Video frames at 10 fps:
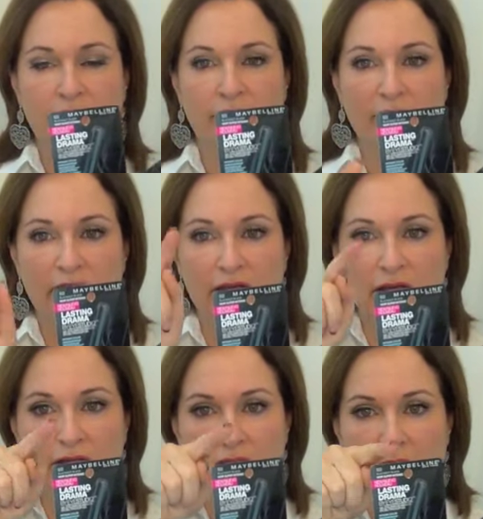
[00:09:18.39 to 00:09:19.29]

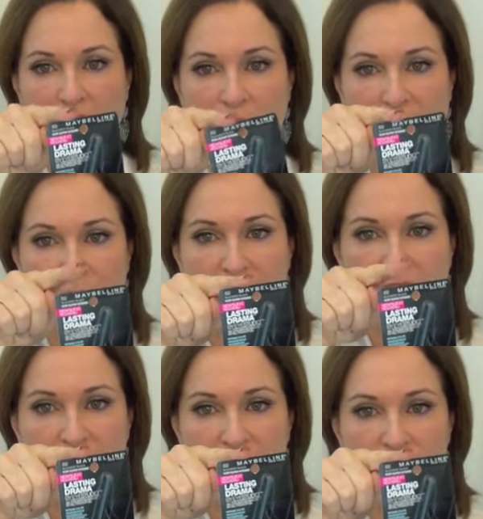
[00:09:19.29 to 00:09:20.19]
the
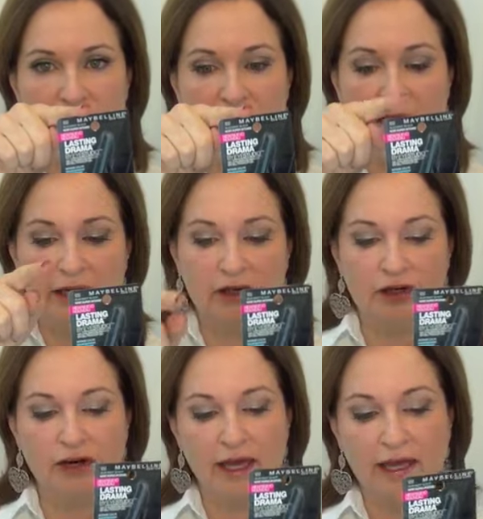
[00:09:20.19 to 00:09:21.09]
Maybelline gel
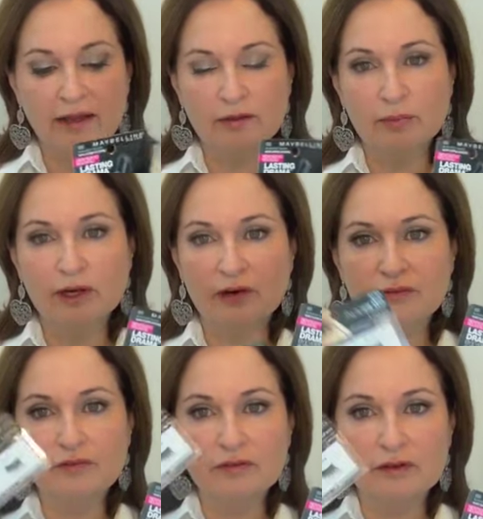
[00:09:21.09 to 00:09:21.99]
liner, and a pair
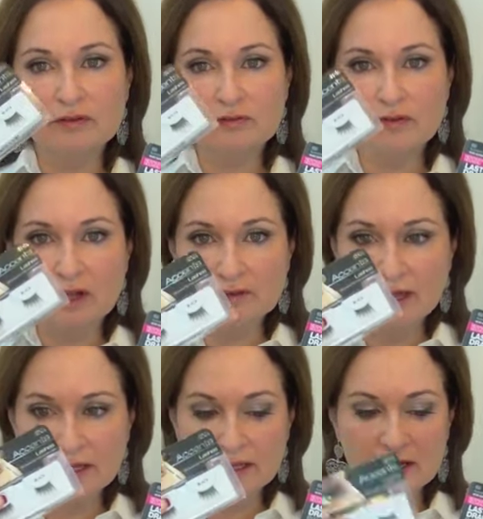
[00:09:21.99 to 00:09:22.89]
of false
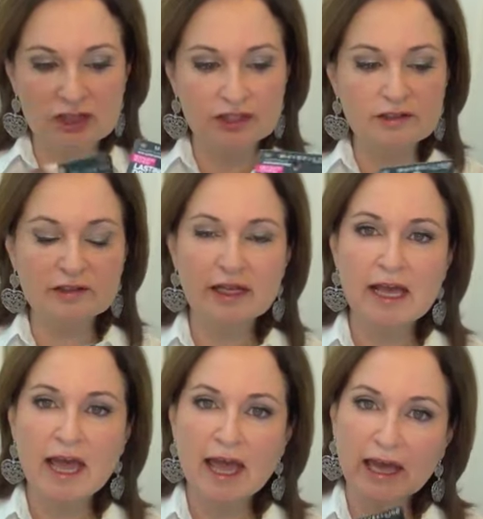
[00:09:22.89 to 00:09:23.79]
eyelashes.
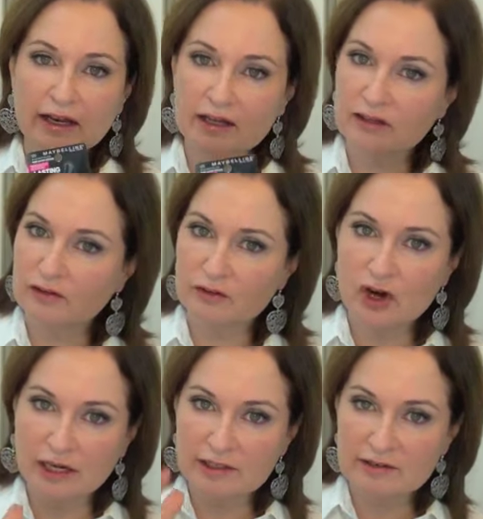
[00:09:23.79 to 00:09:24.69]
And the
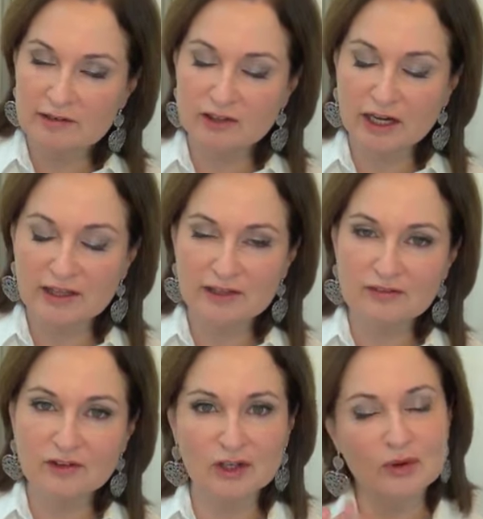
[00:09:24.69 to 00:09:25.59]
contest is not in
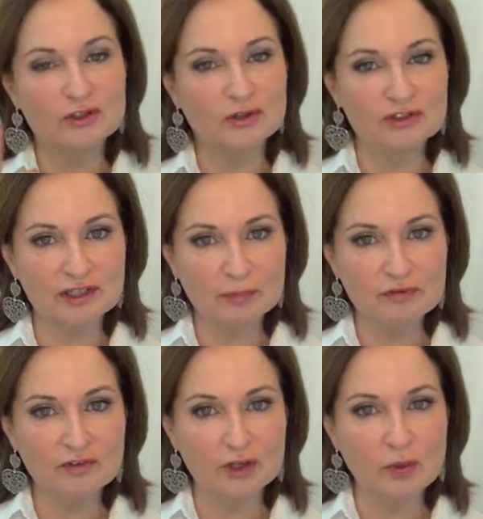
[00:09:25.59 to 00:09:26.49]
this video. I'll do a
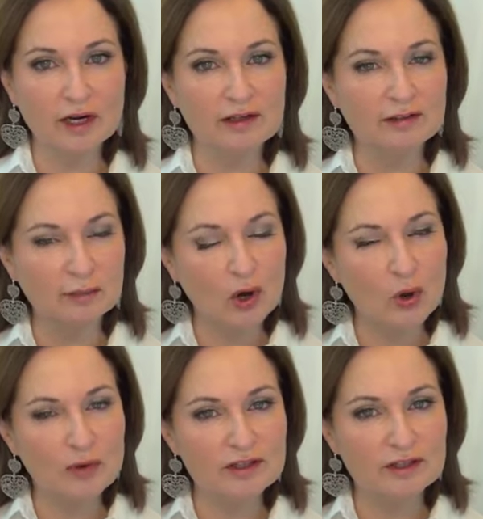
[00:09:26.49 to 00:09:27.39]
separate video on it because I'm
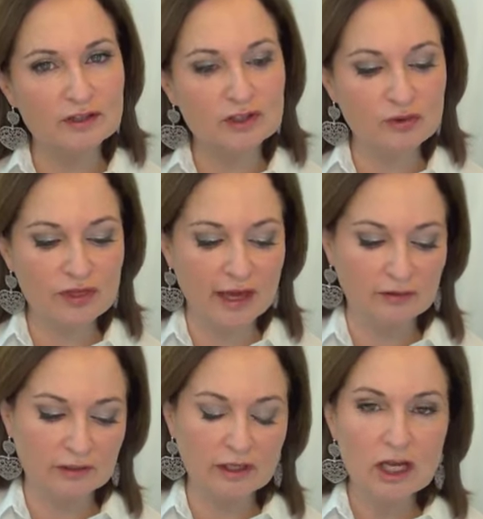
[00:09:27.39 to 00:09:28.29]
almost at the
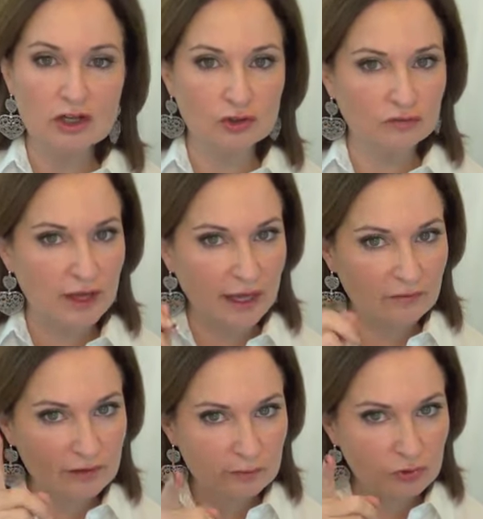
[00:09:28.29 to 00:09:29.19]
2,000. So if you
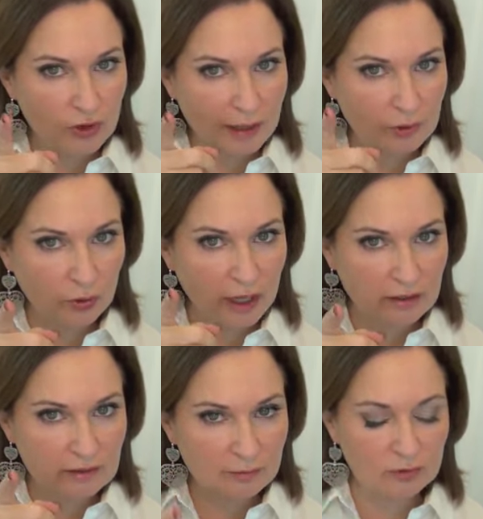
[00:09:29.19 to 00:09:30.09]
haven't subscribed, go
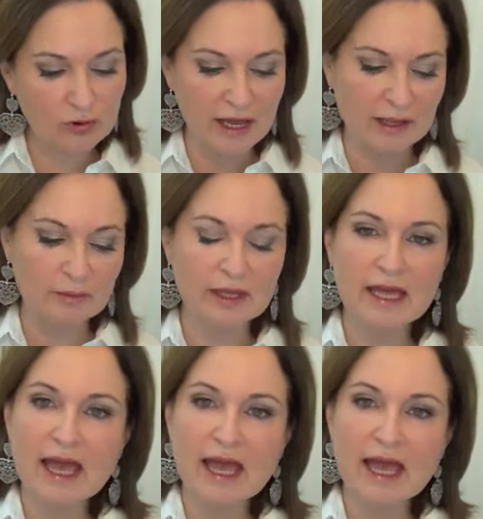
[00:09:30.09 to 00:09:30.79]
ahead and subscribe.